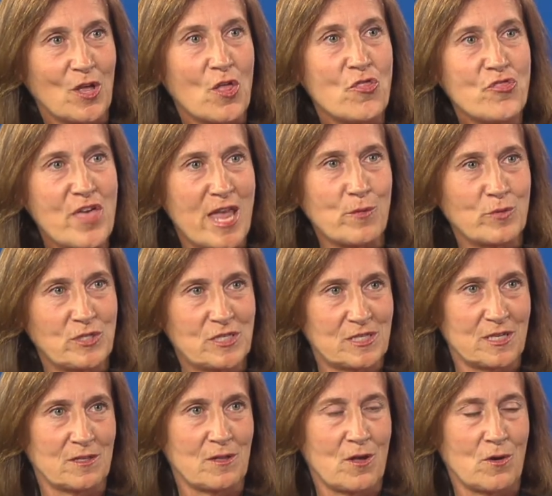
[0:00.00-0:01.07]
they would
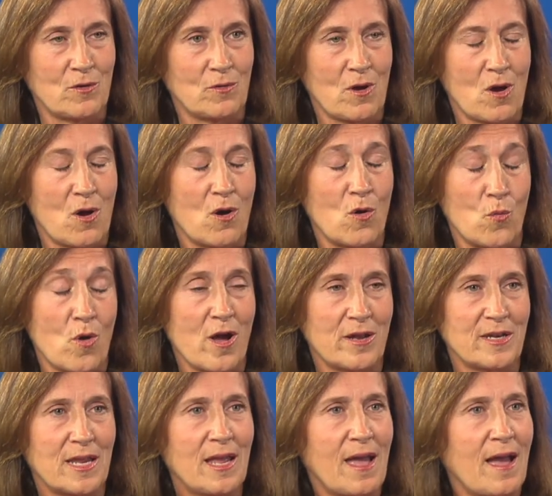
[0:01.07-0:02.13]
still owe
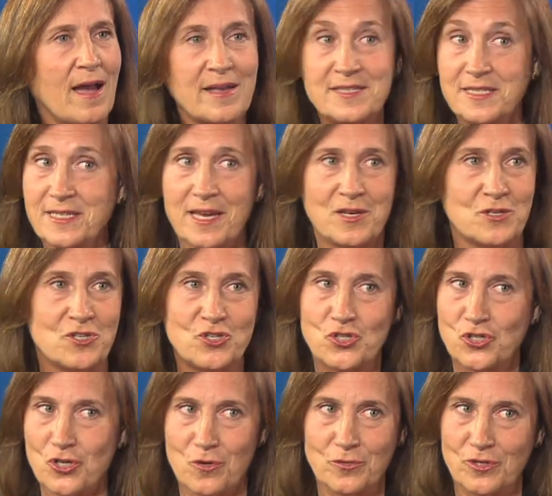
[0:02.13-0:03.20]
on. I stand
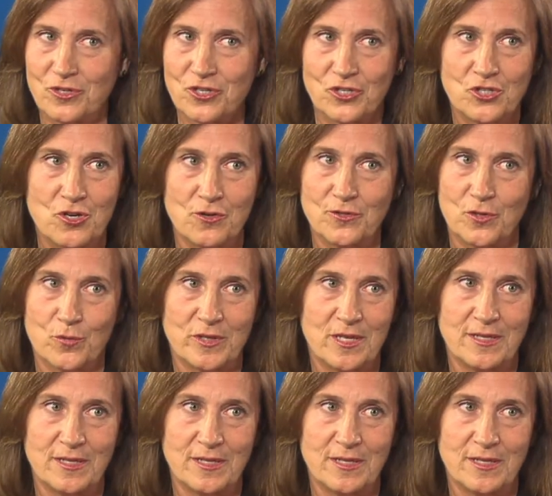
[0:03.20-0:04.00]
shoulder to shoulder with